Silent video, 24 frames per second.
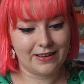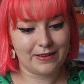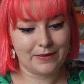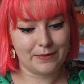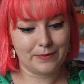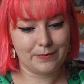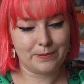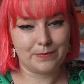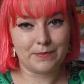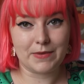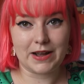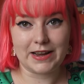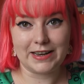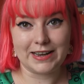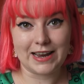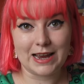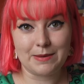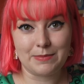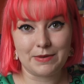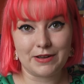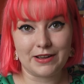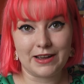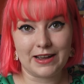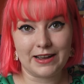my
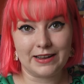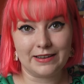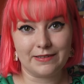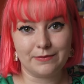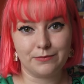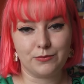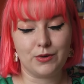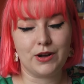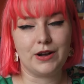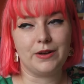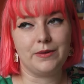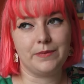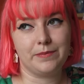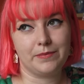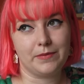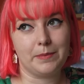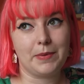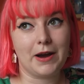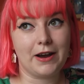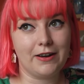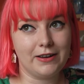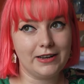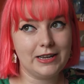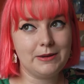neighbour
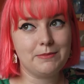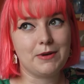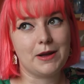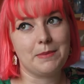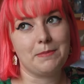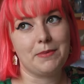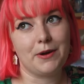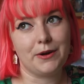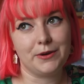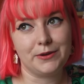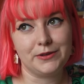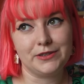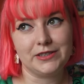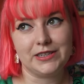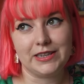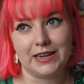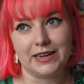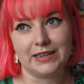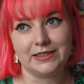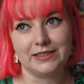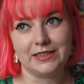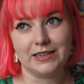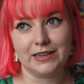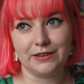apparently my postie
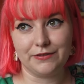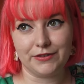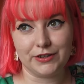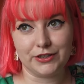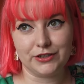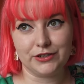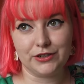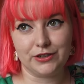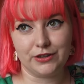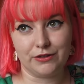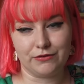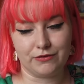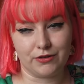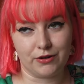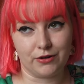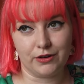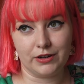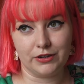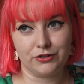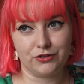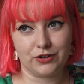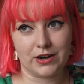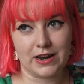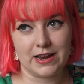had delivered to the wrong
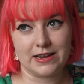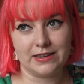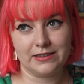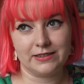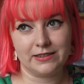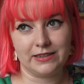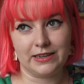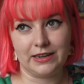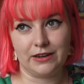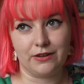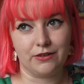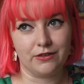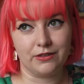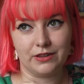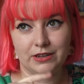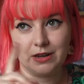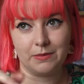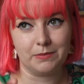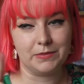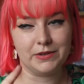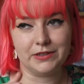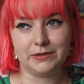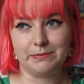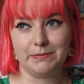address. He got the
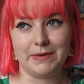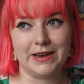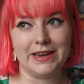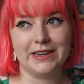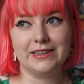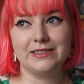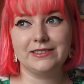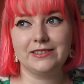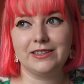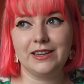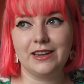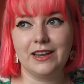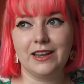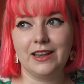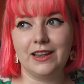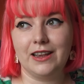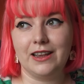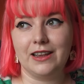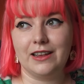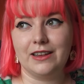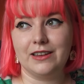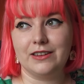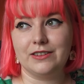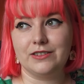numbers mixed.
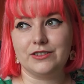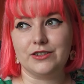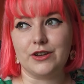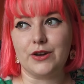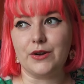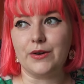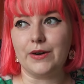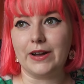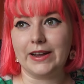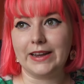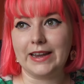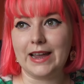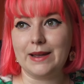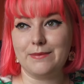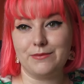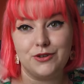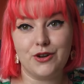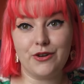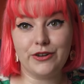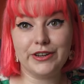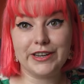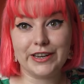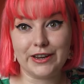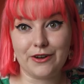So I kept
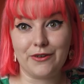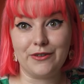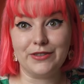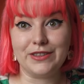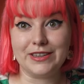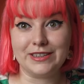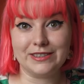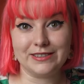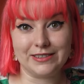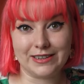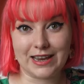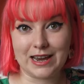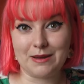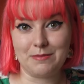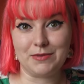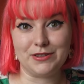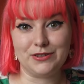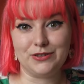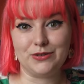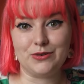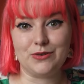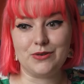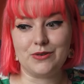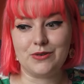knocking on this neighbour's
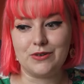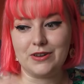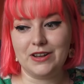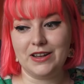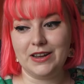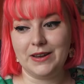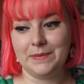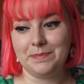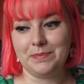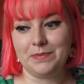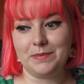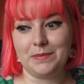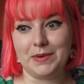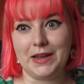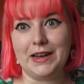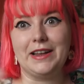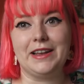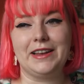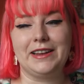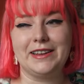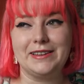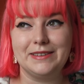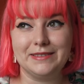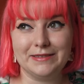door, being
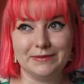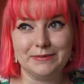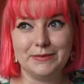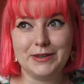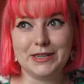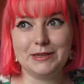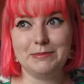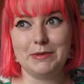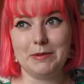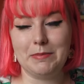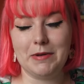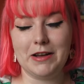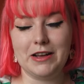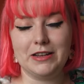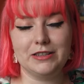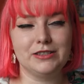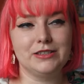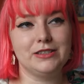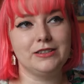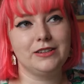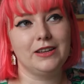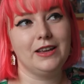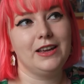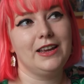like, where's my
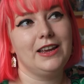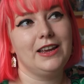parcel?